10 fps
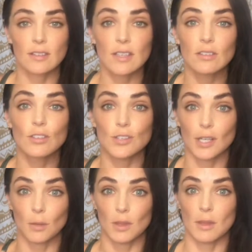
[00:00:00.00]
is you're doing
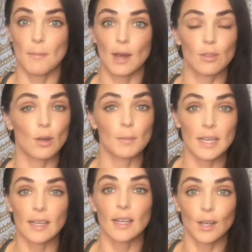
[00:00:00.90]
it with the mouth
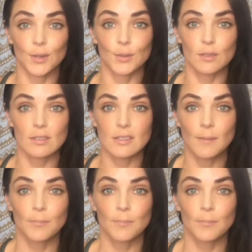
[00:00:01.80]
completely closed.